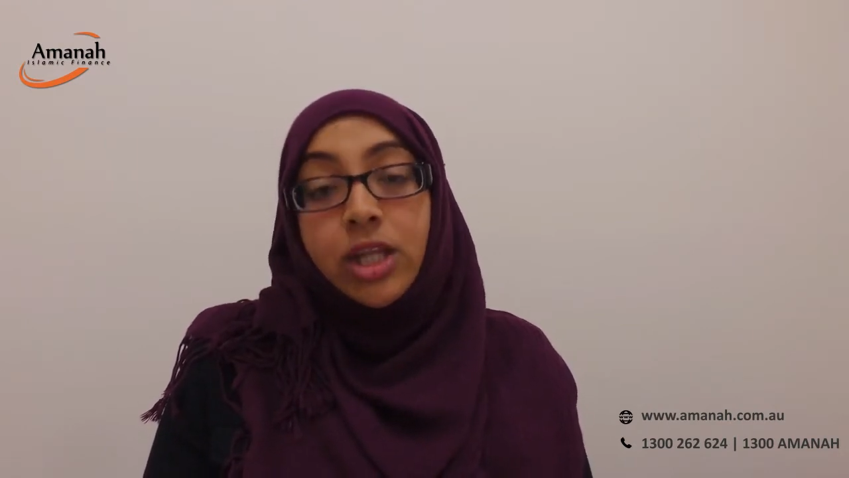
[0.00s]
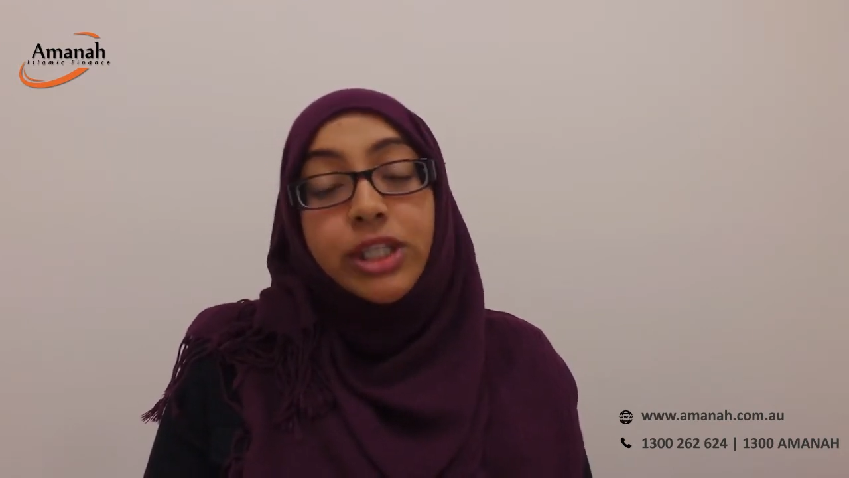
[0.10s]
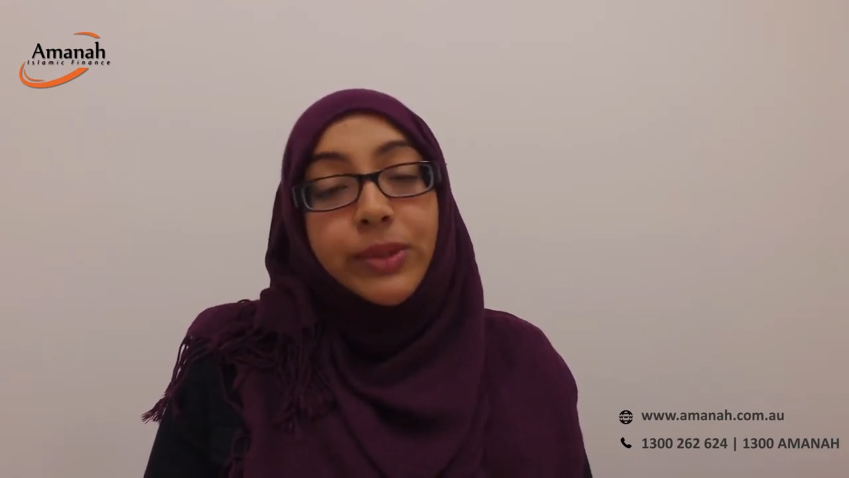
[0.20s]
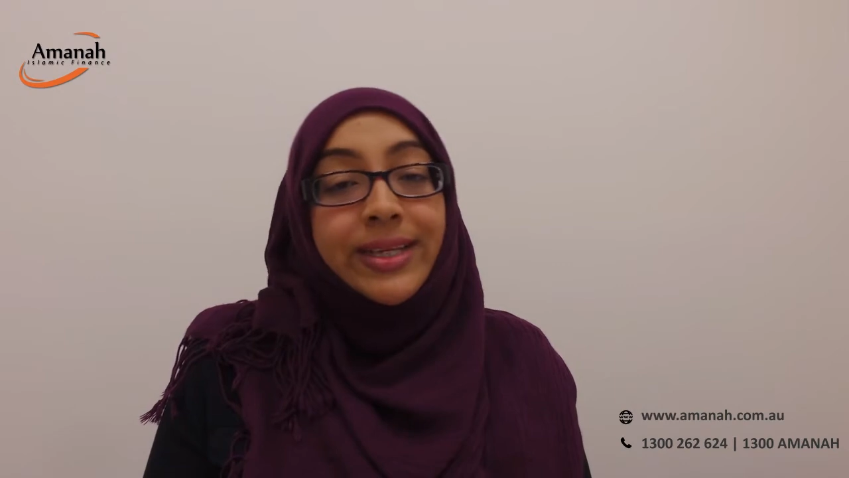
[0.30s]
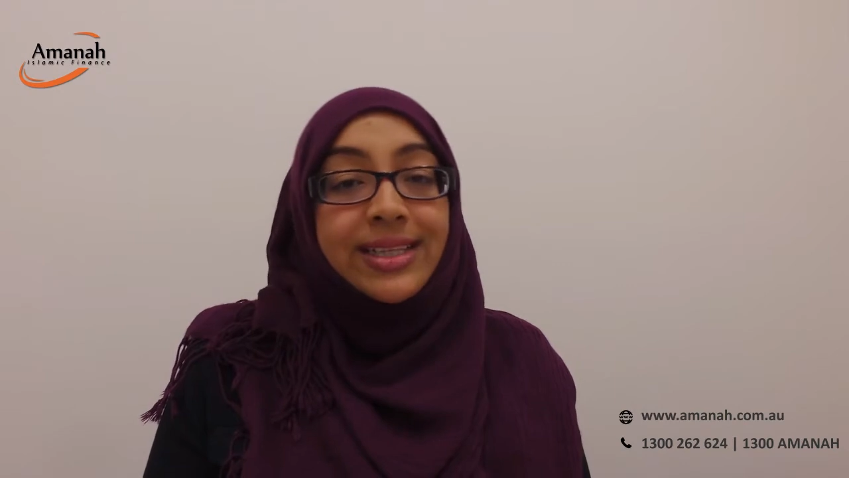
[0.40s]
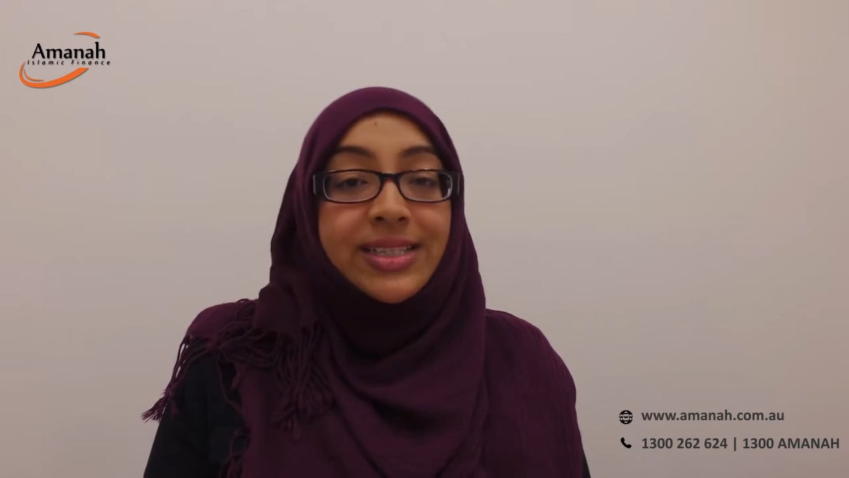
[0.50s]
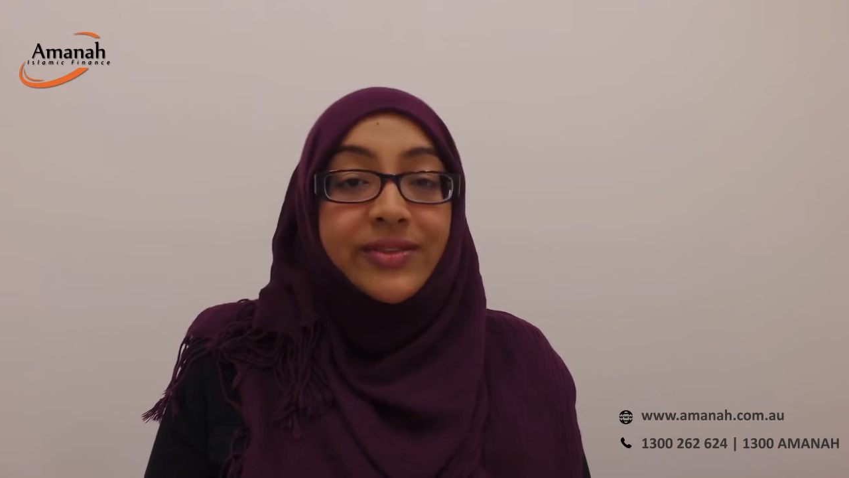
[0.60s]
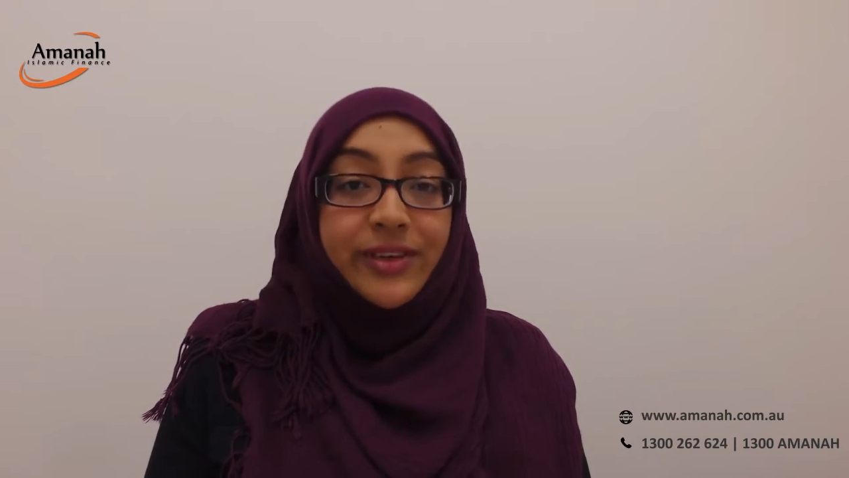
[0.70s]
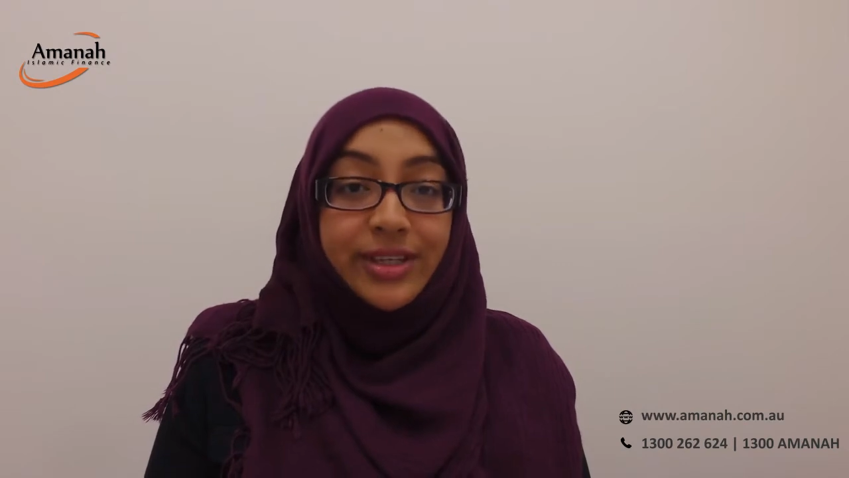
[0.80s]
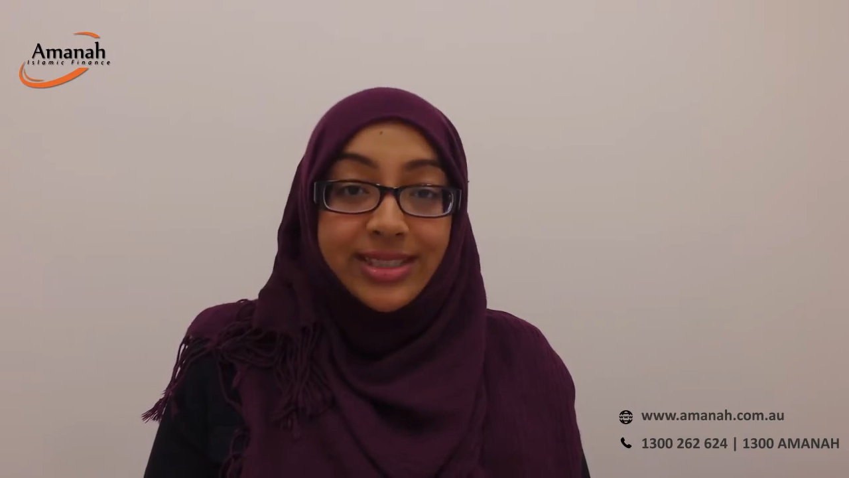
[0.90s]
During this
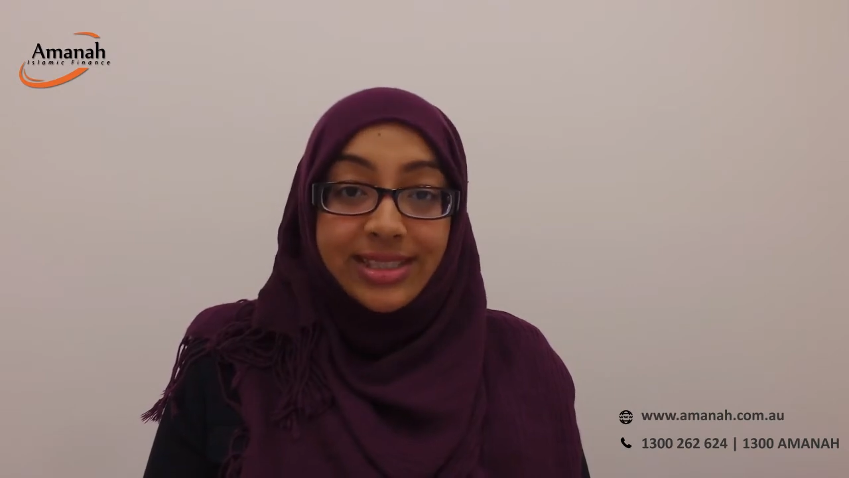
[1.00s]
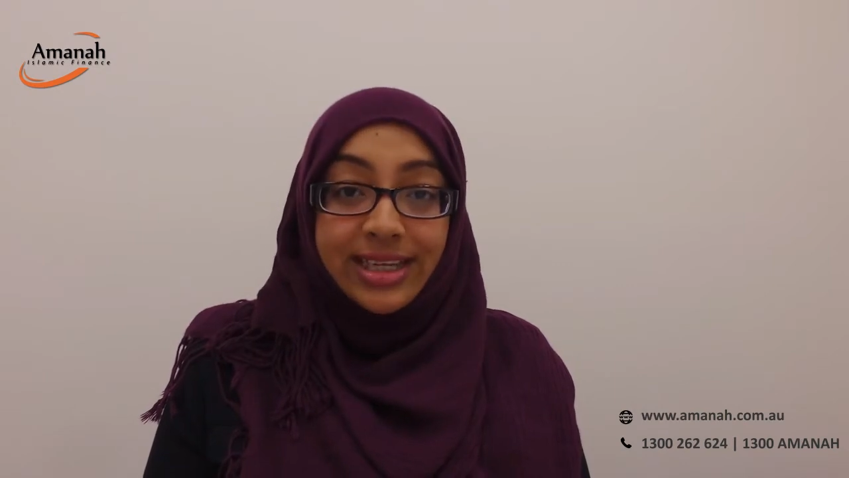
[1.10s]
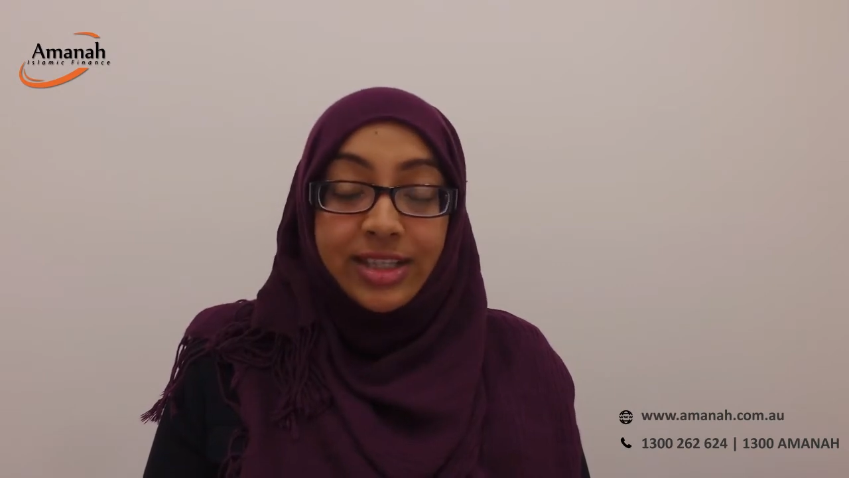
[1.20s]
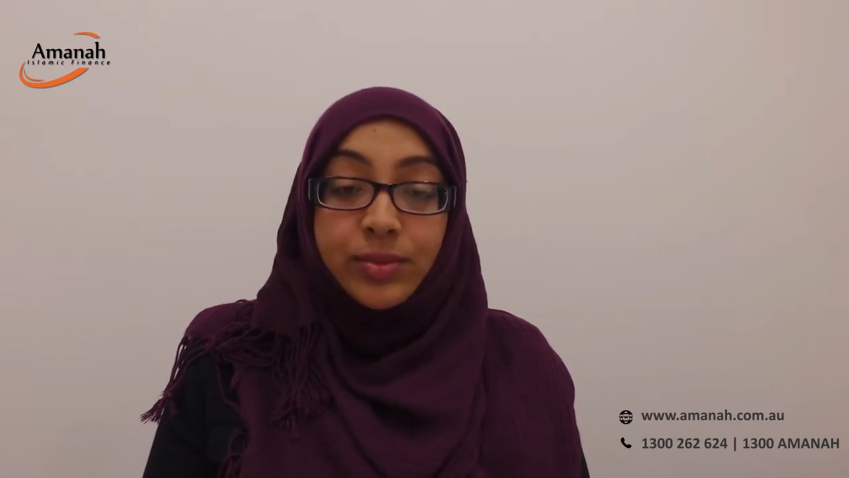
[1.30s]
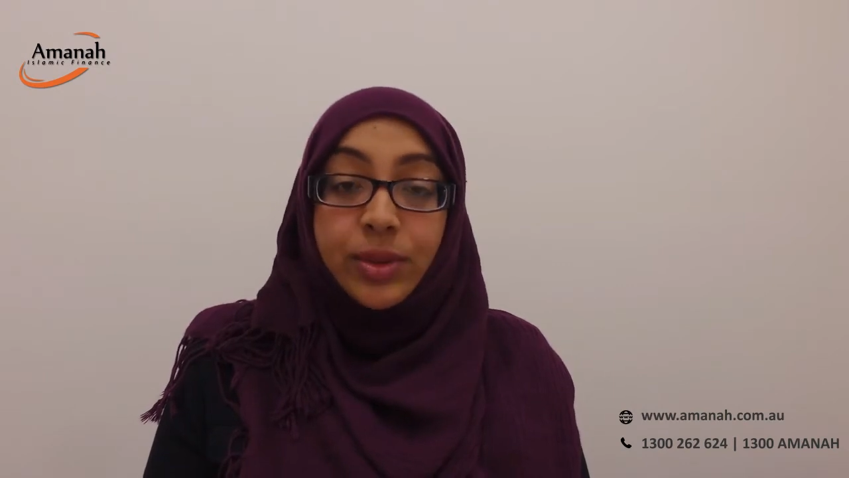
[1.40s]
first stage,